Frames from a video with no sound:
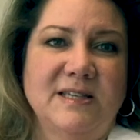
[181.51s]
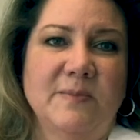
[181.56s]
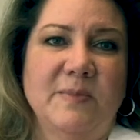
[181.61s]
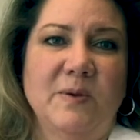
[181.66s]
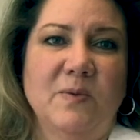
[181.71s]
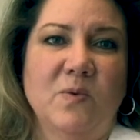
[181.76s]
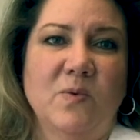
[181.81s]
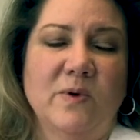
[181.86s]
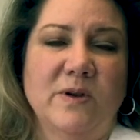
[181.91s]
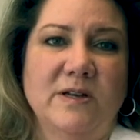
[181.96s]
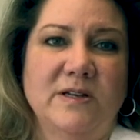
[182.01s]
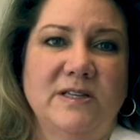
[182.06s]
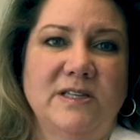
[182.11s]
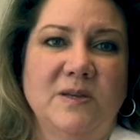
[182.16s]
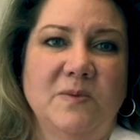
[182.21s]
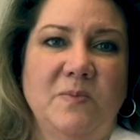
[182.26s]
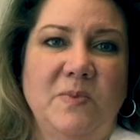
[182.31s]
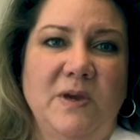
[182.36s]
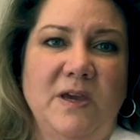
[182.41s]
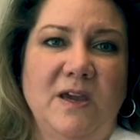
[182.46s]
some people wanted
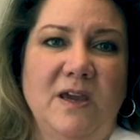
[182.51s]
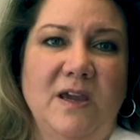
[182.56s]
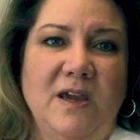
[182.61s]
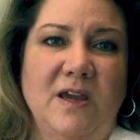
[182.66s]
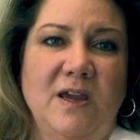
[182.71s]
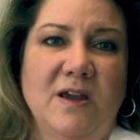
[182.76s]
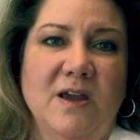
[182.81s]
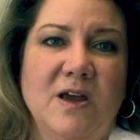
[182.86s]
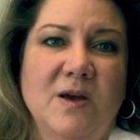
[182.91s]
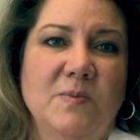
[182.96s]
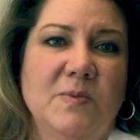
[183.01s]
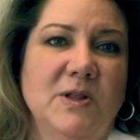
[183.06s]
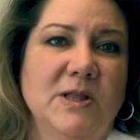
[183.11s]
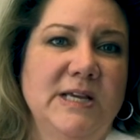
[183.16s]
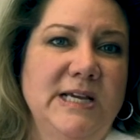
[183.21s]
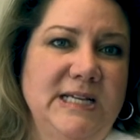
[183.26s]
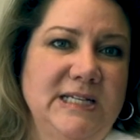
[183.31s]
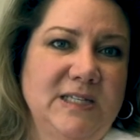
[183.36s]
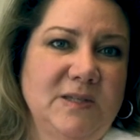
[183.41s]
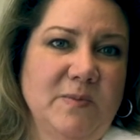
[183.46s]
to be
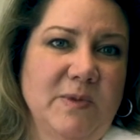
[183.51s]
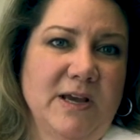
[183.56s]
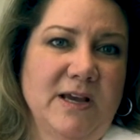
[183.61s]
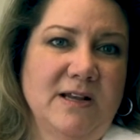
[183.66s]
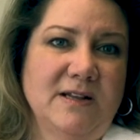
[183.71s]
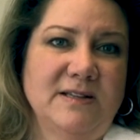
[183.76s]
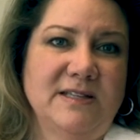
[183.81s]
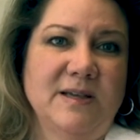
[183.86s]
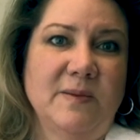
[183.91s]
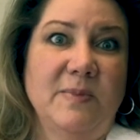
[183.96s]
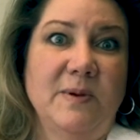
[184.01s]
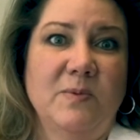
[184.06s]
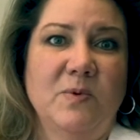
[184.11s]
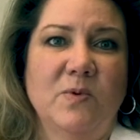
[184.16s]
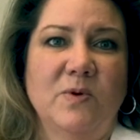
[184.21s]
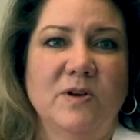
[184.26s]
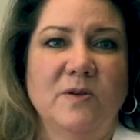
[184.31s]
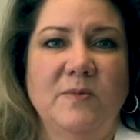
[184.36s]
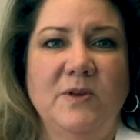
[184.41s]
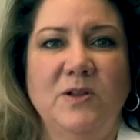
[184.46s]
policemen, some people
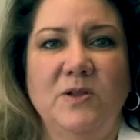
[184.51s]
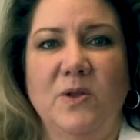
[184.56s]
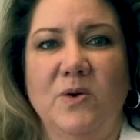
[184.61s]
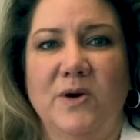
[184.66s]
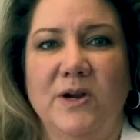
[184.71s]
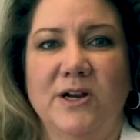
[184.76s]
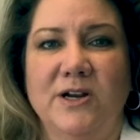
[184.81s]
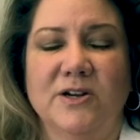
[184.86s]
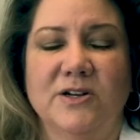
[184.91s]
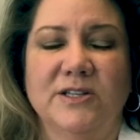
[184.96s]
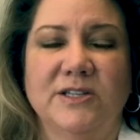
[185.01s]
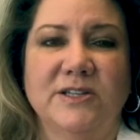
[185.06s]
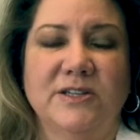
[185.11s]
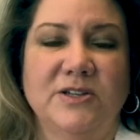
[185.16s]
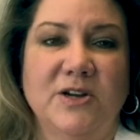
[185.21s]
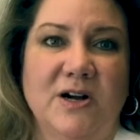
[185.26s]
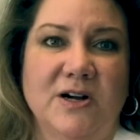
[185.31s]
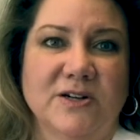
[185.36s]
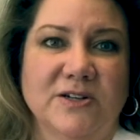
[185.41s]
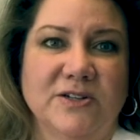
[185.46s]
wanted to be lawyers and
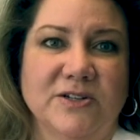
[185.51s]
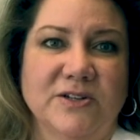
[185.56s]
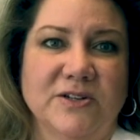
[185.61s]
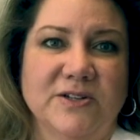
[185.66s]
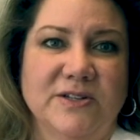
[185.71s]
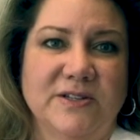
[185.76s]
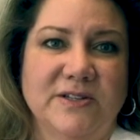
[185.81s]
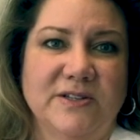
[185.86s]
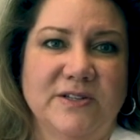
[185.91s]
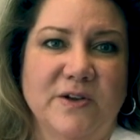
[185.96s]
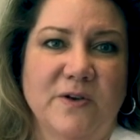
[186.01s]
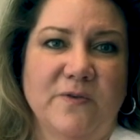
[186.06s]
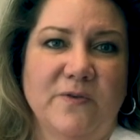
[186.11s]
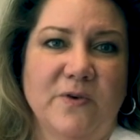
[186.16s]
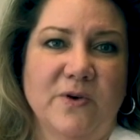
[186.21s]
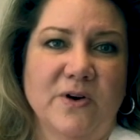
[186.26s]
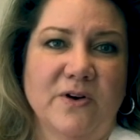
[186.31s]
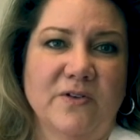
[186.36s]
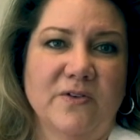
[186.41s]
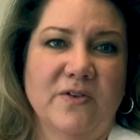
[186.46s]
doctors and so
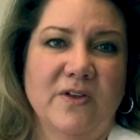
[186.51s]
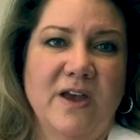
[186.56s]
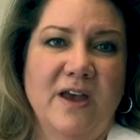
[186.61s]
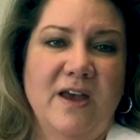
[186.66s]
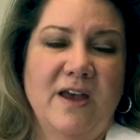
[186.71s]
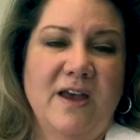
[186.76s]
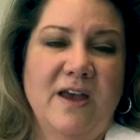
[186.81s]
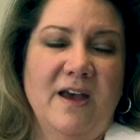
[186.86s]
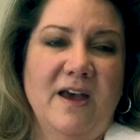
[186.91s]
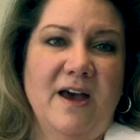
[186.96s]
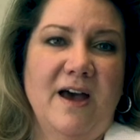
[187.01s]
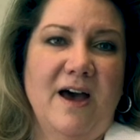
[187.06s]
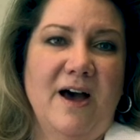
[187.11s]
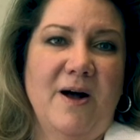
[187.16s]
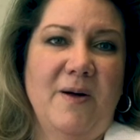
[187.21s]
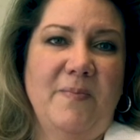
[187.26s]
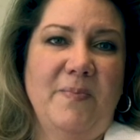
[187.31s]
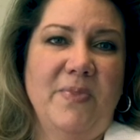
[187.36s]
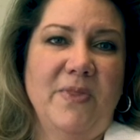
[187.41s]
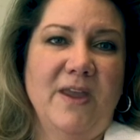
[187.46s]
forth.
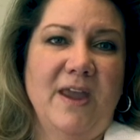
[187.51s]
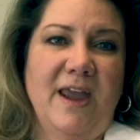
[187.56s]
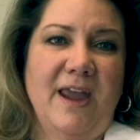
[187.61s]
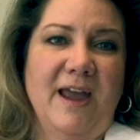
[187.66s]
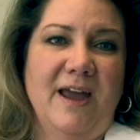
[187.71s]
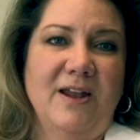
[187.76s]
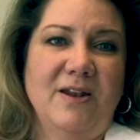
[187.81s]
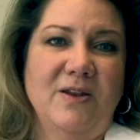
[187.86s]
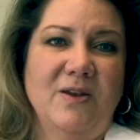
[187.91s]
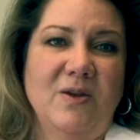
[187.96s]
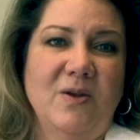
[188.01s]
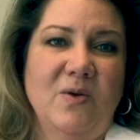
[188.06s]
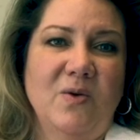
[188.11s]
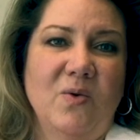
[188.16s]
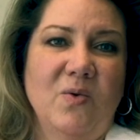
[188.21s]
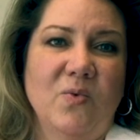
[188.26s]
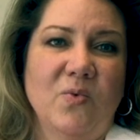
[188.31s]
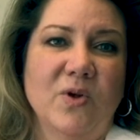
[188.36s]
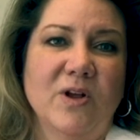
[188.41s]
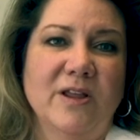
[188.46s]

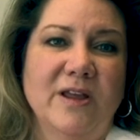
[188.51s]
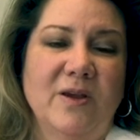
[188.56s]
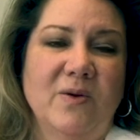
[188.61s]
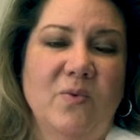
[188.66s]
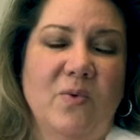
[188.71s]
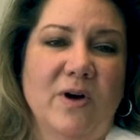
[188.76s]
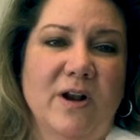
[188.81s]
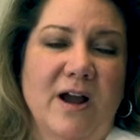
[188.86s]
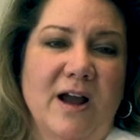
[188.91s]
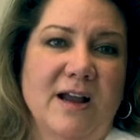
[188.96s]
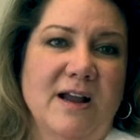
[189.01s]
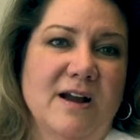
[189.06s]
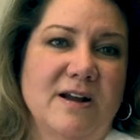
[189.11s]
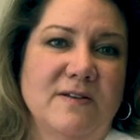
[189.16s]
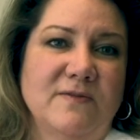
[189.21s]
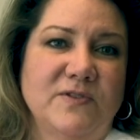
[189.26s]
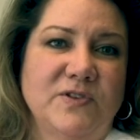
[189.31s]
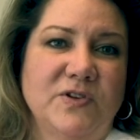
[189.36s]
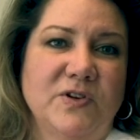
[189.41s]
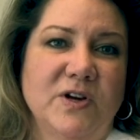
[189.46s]
And really what I
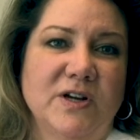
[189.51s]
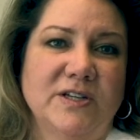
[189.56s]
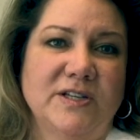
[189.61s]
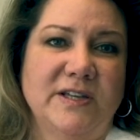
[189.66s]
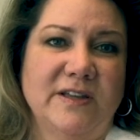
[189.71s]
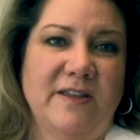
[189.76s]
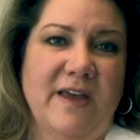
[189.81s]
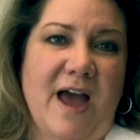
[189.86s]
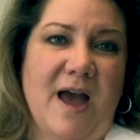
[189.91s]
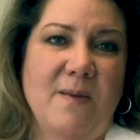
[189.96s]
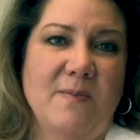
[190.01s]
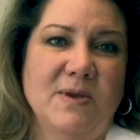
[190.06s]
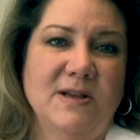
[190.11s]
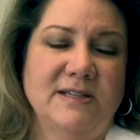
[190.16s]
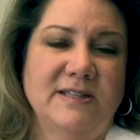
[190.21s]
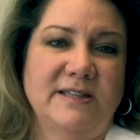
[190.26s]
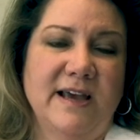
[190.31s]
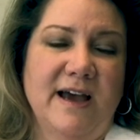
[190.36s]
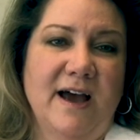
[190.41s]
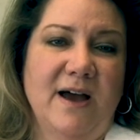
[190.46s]
kind of took to them
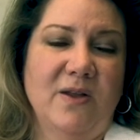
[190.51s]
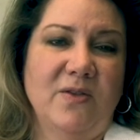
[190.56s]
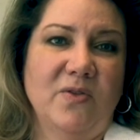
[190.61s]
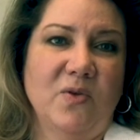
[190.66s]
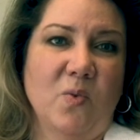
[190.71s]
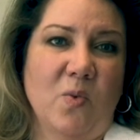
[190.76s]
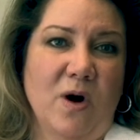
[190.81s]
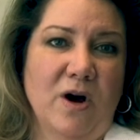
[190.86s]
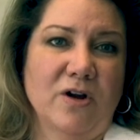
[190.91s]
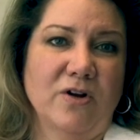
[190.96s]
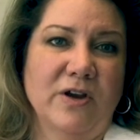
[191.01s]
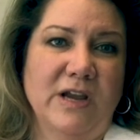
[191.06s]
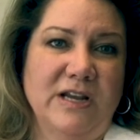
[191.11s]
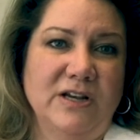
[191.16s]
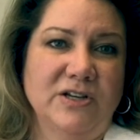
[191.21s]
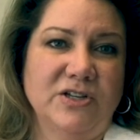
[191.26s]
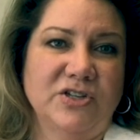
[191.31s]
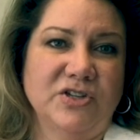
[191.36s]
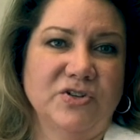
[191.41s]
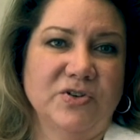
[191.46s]
is that the water
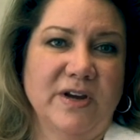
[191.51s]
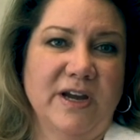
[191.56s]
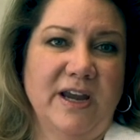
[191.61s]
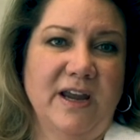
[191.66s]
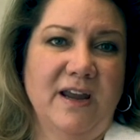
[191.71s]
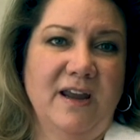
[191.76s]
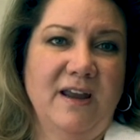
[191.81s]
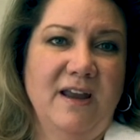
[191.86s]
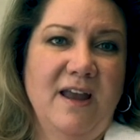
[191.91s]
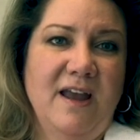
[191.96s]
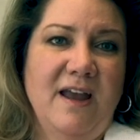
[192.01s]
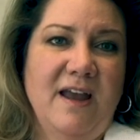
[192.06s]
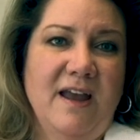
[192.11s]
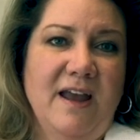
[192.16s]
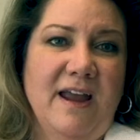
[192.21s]
industry